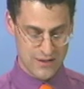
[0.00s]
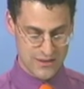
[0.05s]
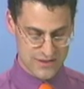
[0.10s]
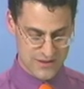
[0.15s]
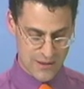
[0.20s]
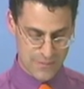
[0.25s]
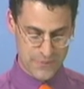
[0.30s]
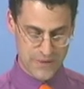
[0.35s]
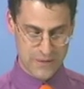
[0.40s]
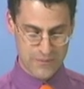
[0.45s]

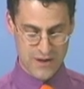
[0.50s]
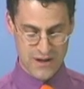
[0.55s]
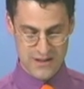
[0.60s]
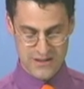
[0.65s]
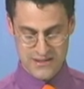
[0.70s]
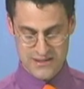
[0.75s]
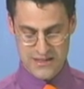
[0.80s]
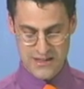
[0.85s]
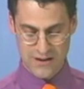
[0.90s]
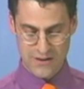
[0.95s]
Something
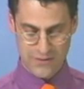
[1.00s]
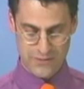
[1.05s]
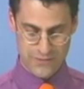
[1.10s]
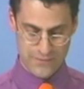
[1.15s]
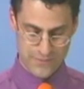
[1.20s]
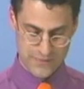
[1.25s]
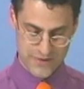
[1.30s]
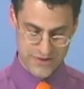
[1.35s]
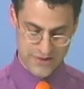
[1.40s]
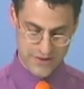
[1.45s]
minus itself,
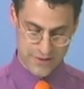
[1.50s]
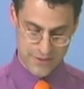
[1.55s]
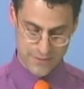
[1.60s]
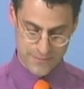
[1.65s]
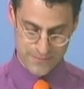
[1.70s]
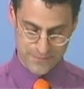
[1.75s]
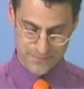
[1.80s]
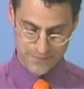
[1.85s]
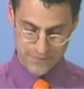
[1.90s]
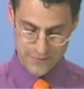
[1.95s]
0
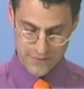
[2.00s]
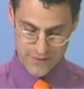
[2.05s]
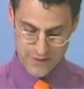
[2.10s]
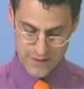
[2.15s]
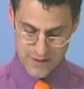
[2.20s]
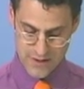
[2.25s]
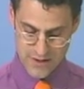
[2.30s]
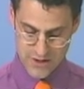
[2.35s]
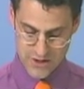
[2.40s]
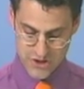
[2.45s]

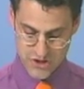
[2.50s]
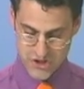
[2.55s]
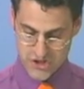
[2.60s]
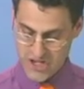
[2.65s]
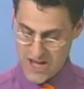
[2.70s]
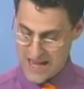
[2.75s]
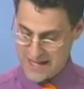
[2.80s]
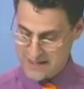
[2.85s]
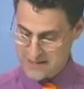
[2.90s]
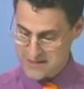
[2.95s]

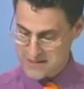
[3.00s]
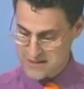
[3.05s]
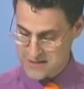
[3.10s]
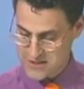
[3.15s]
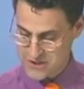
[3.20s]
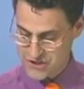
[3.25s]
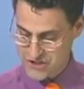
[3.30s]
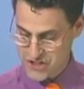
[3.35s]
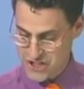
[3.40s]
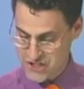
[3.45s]

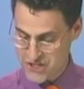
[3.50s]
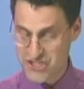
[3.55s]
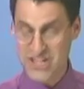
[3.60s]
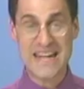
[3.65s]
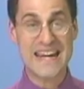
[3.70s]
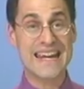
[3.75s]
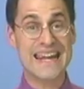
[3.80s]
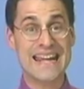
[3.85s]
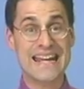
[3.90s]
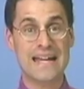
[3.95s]
checks.
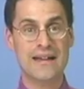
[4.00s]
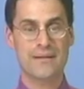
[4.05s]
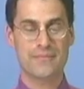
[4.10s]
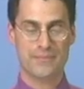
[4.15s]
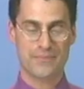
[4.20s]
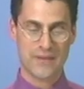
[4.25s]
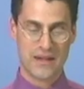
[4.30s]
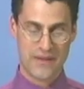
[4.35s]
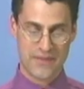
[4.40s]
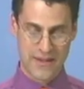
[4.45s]
Ching,
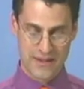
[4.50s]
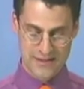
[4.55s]
and